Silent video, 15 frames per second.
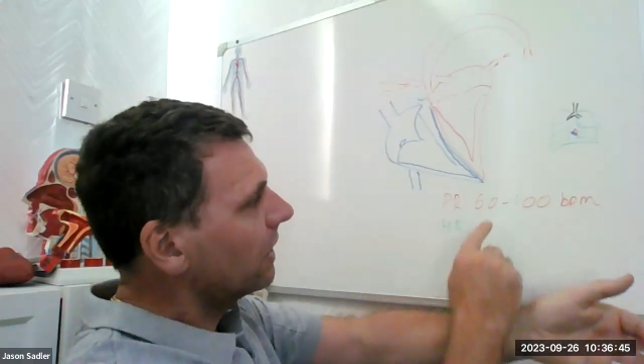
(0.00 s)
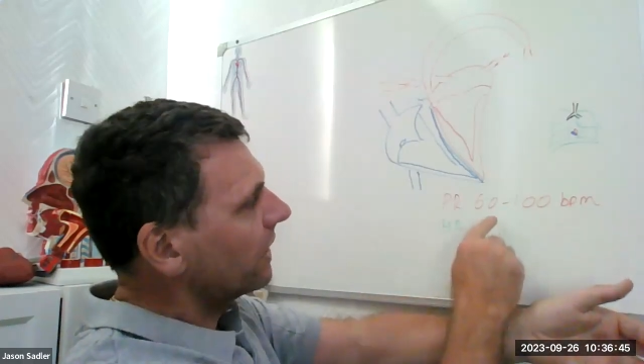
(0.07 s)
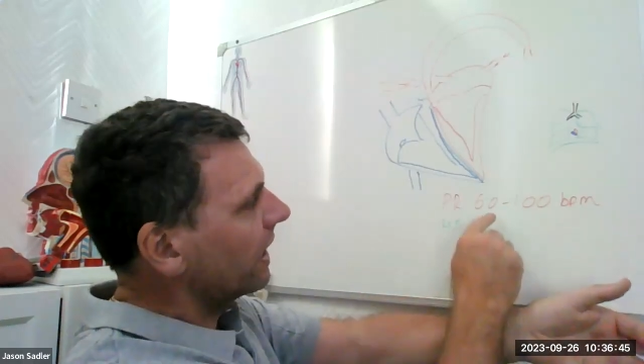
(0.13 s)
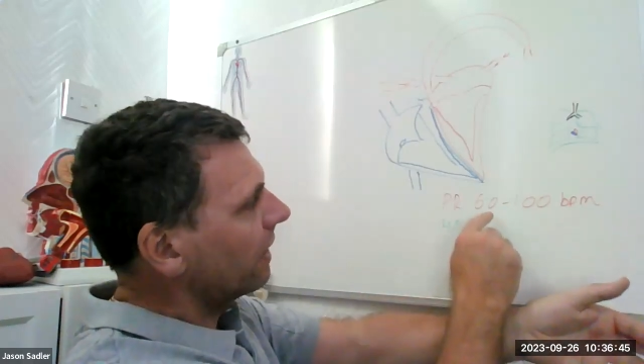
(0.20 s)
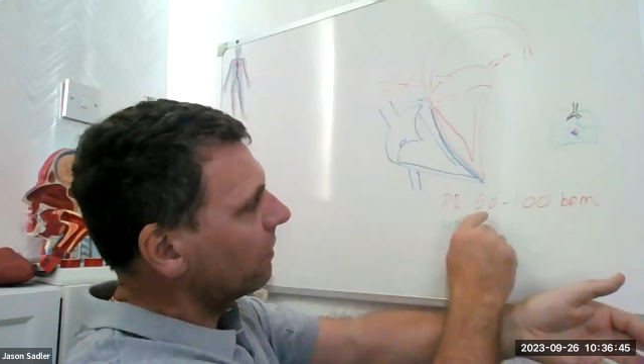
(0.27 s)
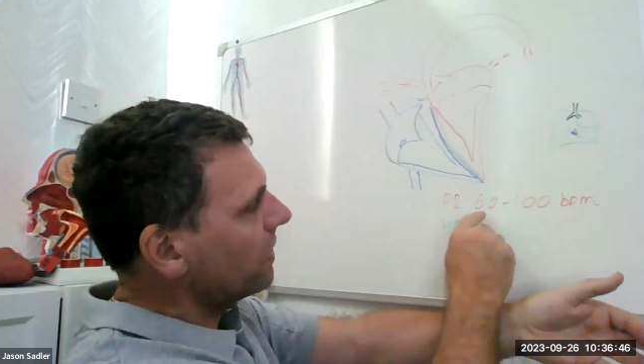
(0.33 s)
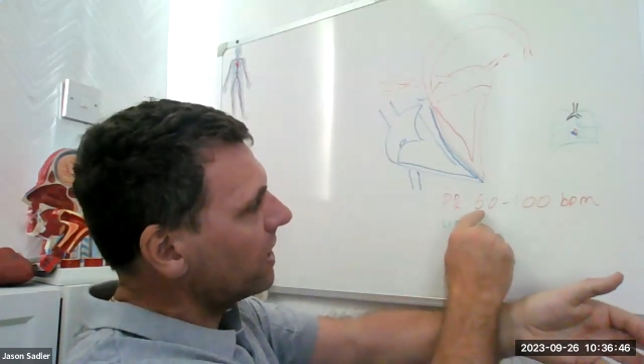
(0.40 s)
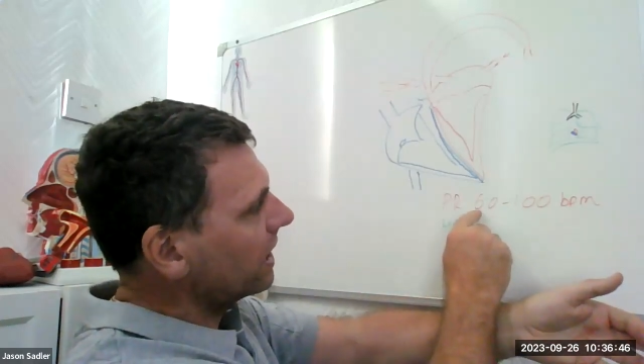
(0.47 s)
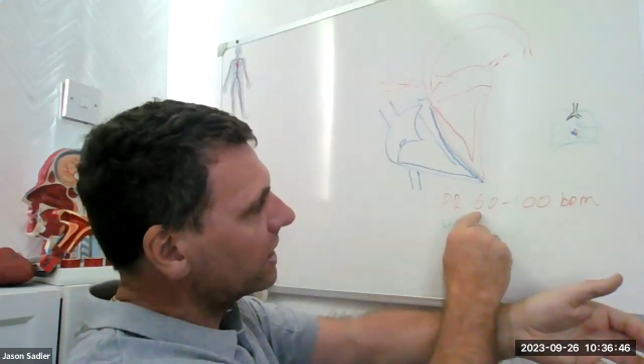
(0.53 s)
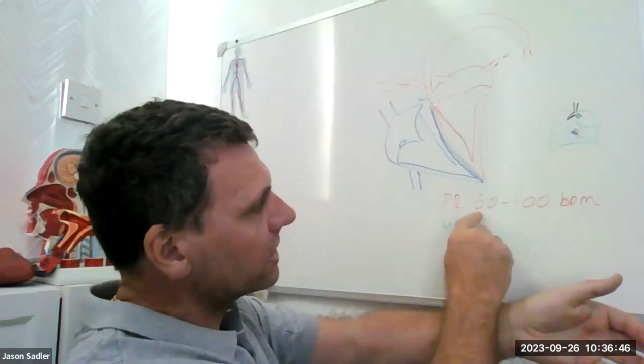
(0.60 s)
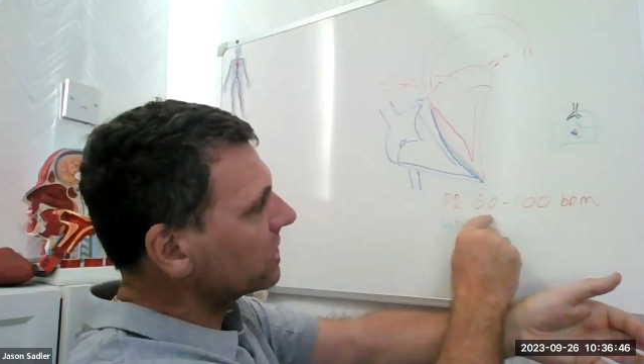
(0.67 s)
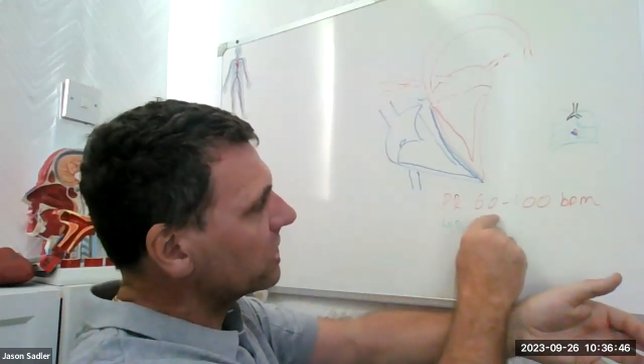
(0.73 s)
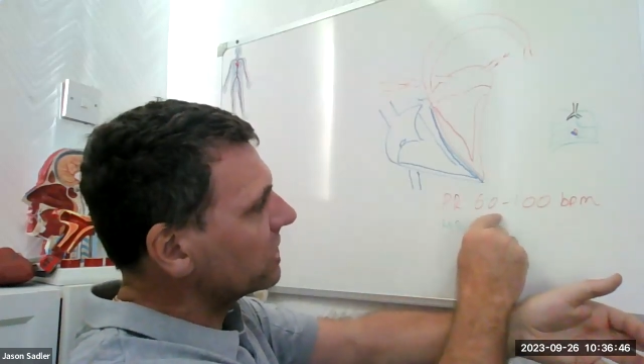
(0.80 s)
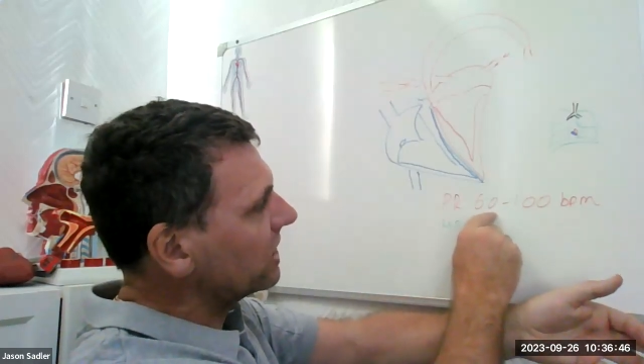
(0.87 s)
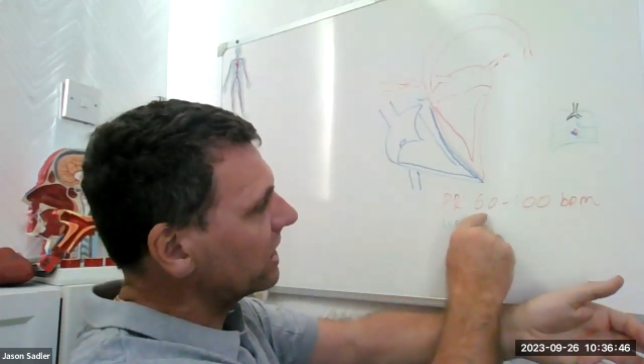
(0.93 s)
Now
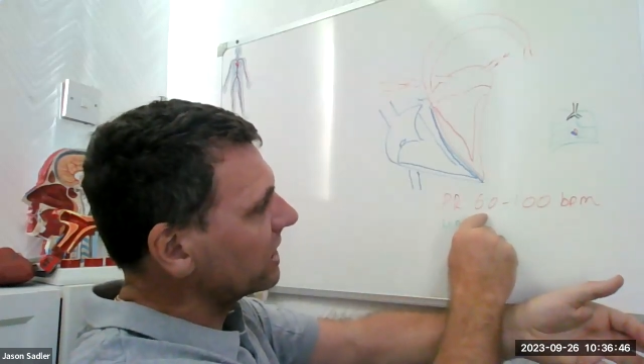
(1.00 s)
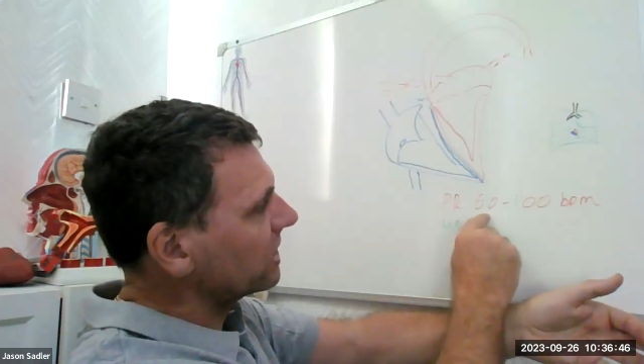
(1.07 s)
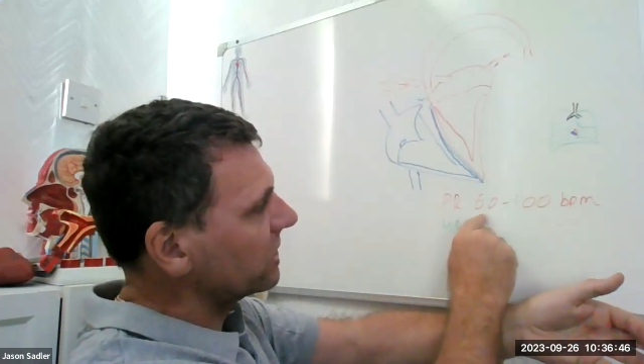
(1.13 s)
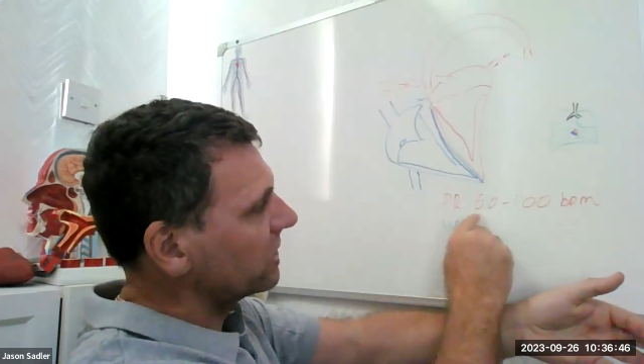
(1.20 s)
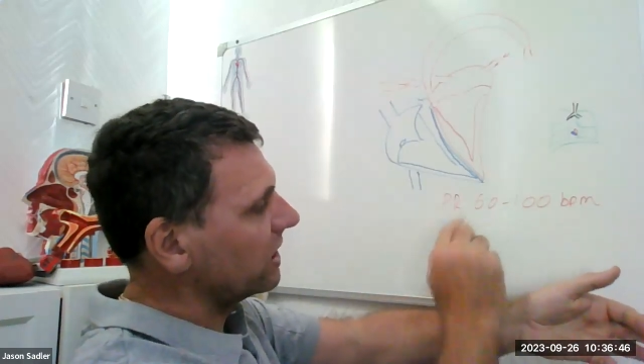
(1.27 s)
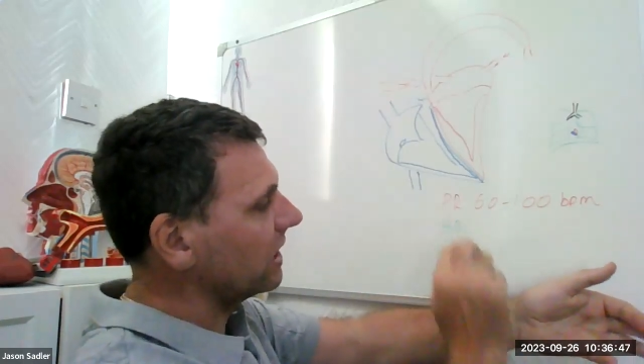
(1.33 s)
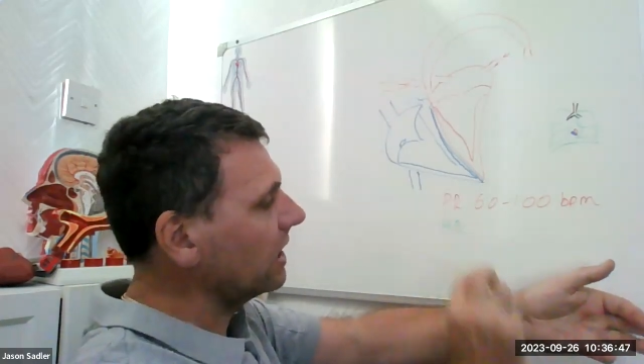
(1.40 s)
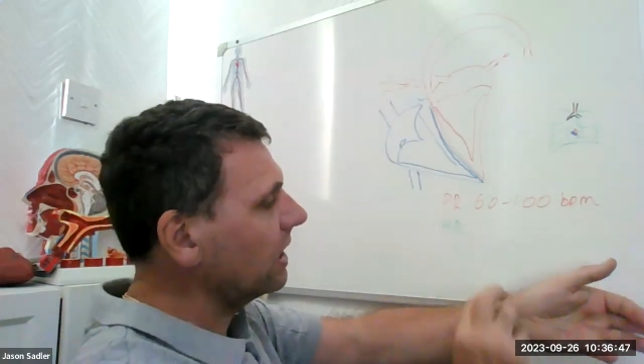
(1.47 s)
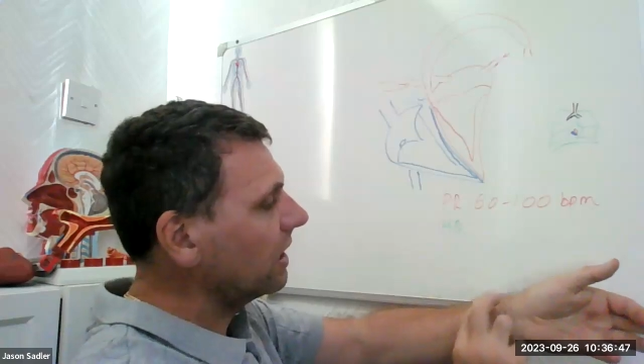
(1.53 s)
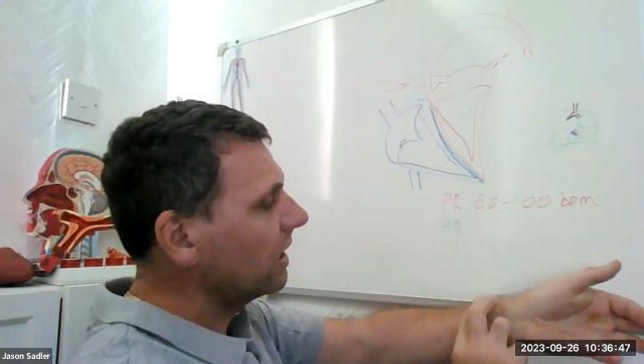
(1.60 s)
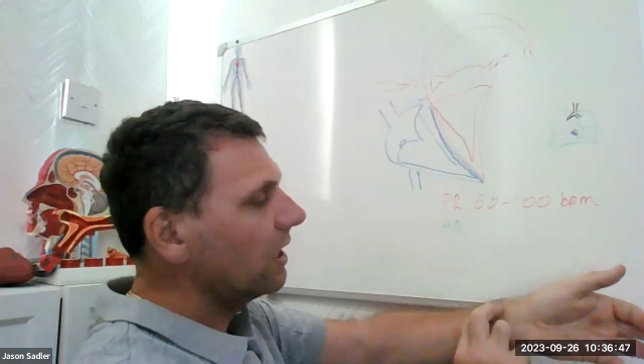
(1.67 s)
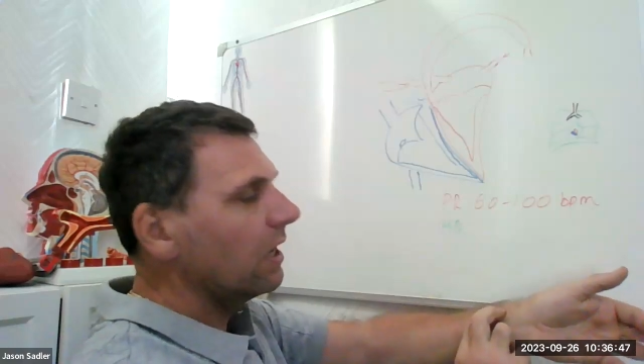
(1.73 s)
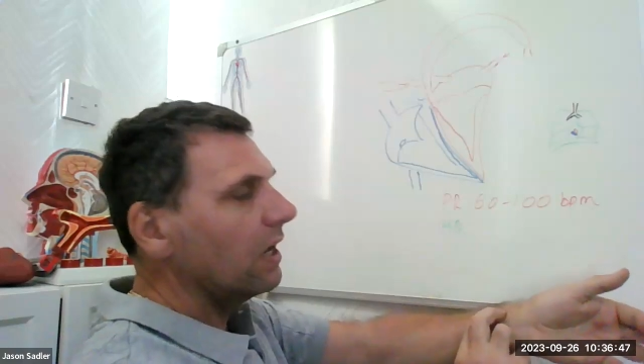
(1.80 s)
this 60